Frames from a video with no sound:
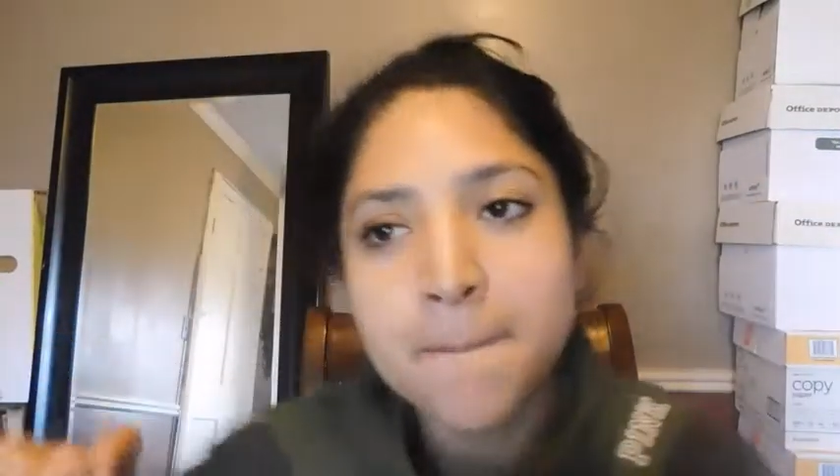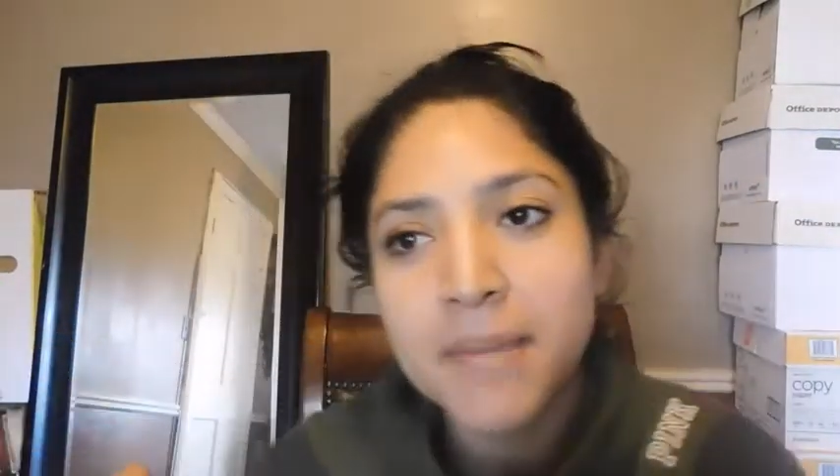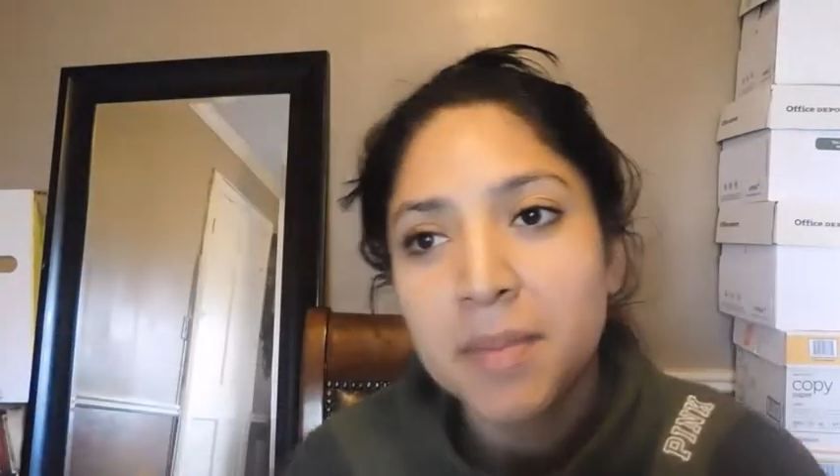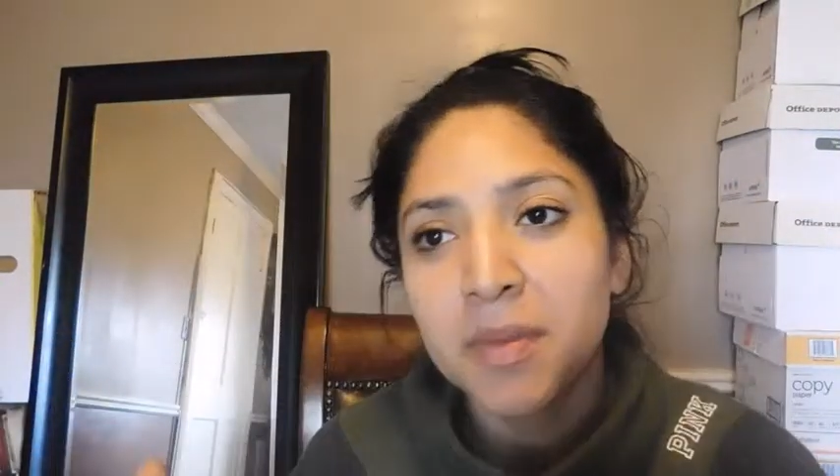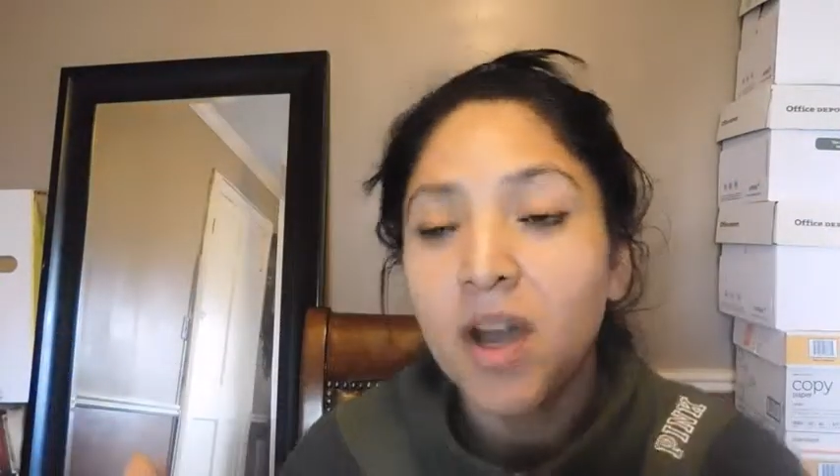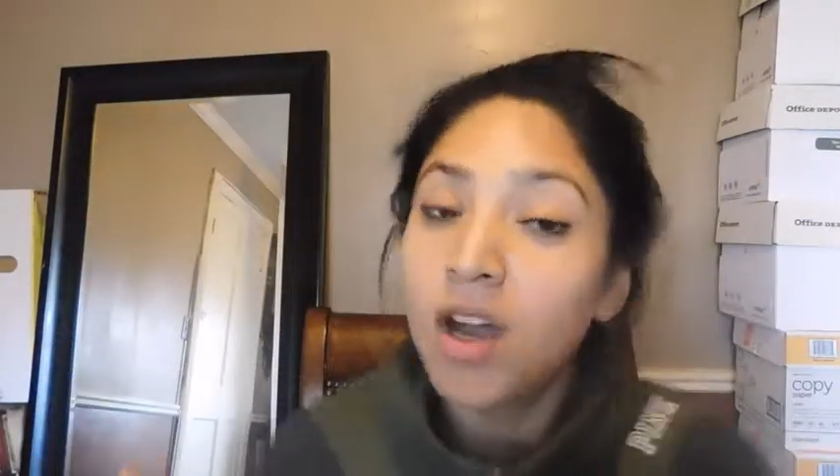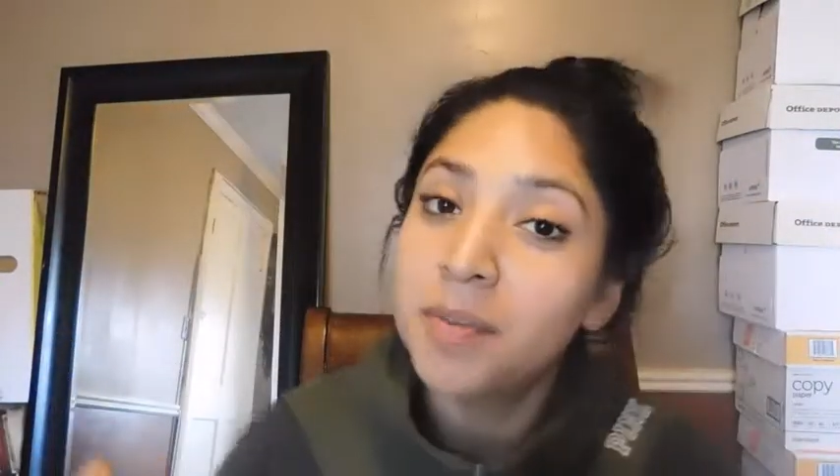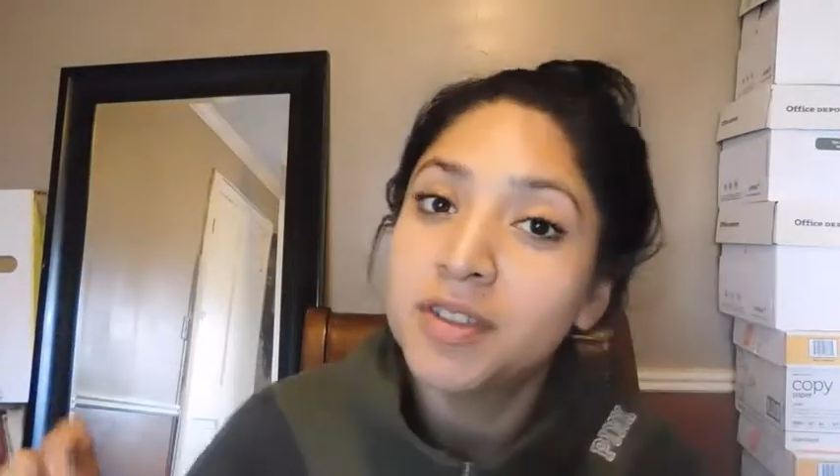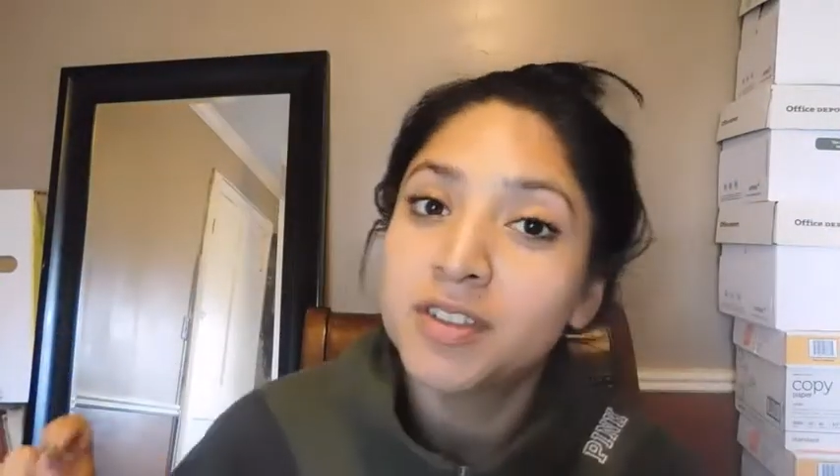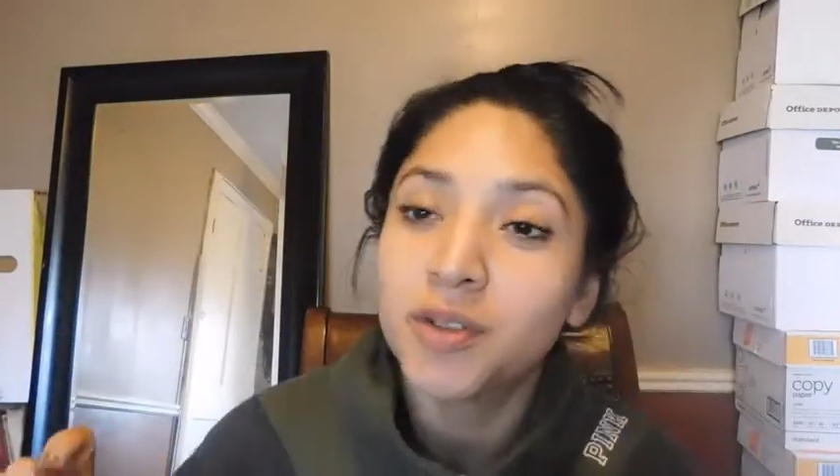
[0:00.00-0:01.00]
My
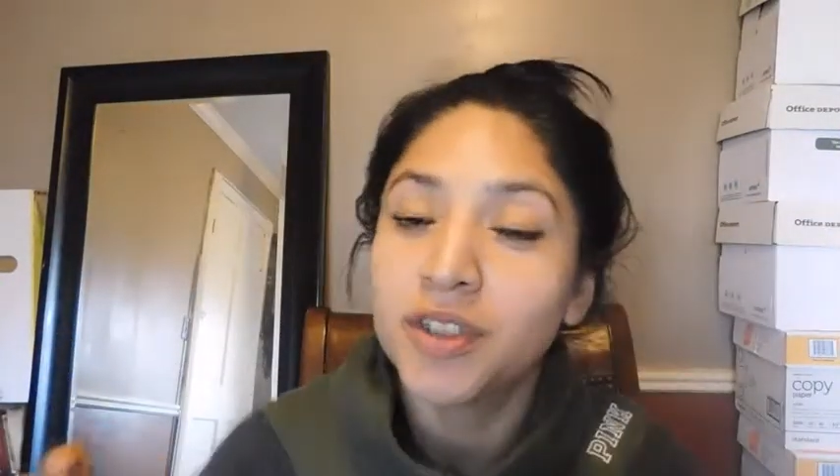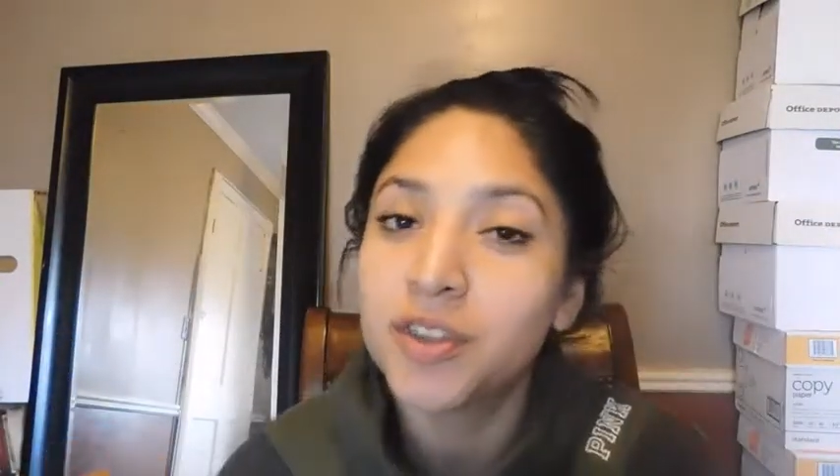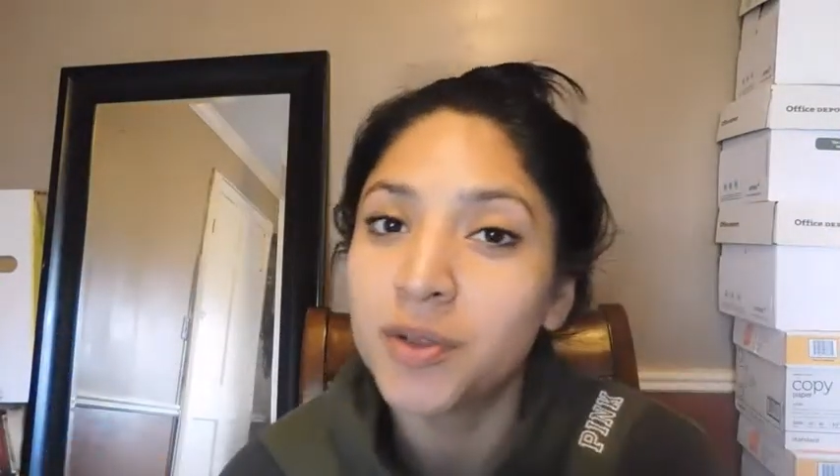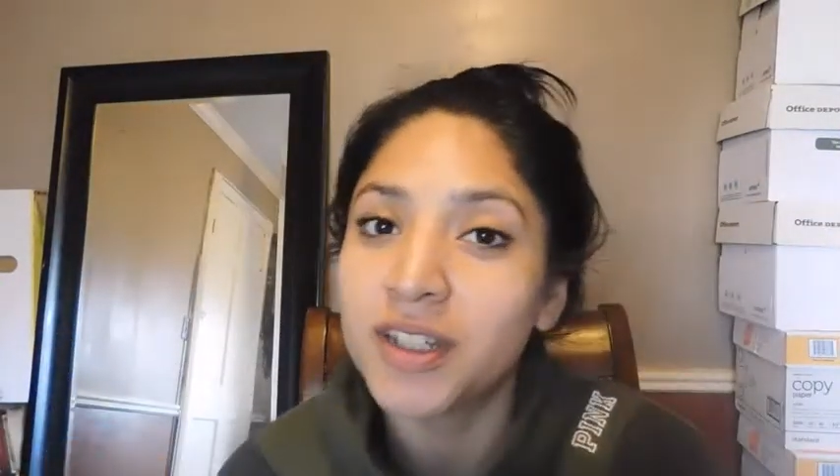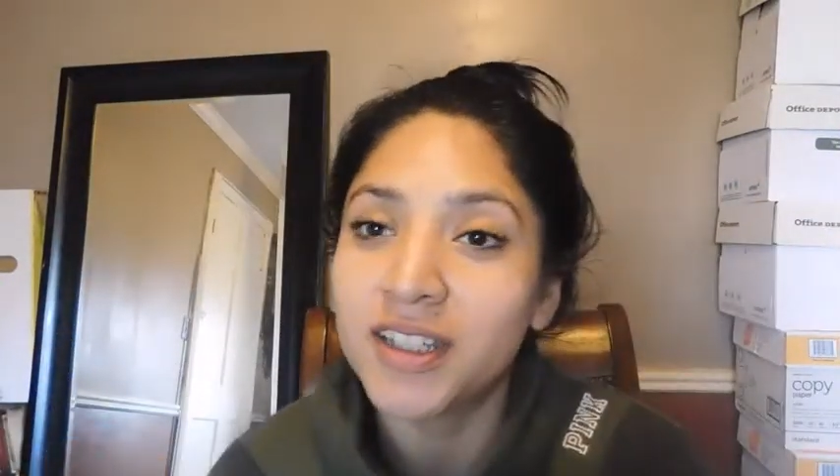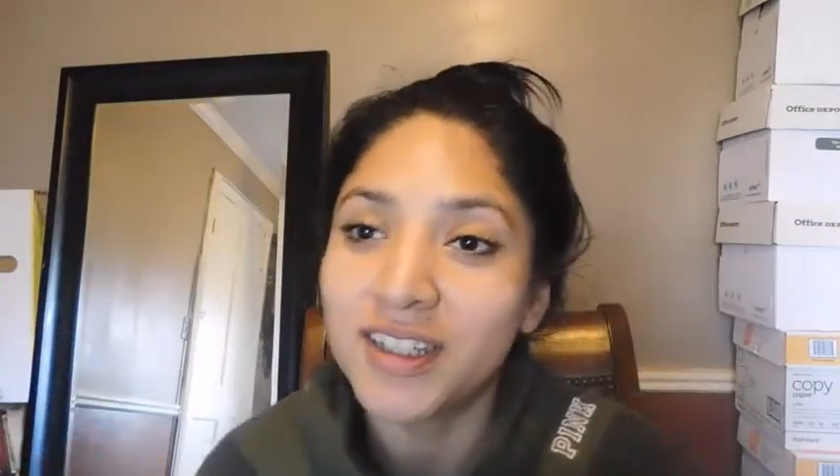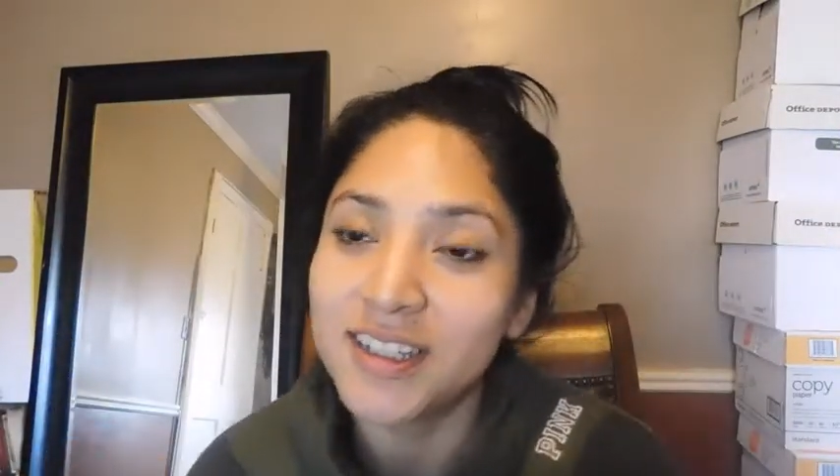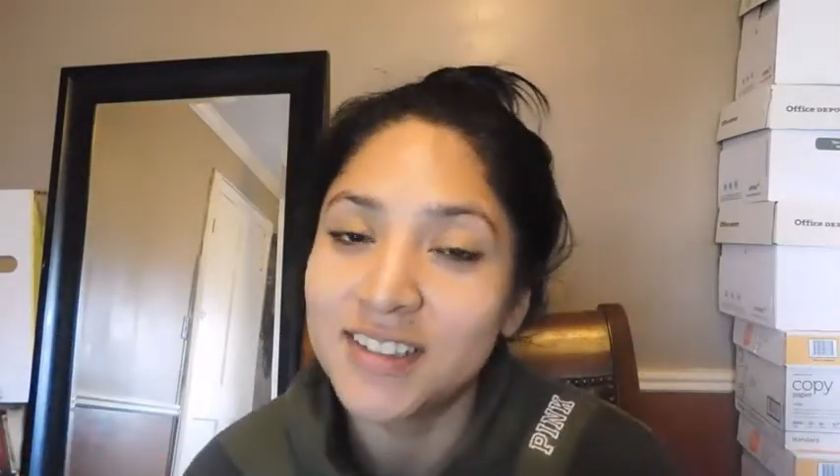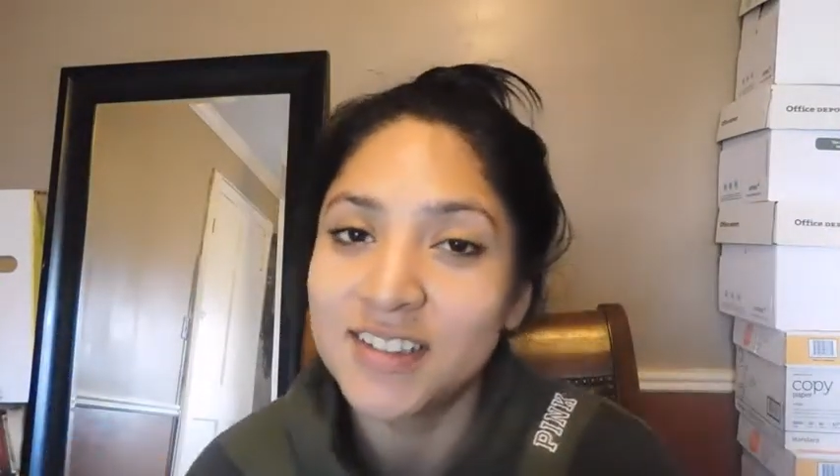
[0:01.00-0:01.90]
mom is going through a cleaning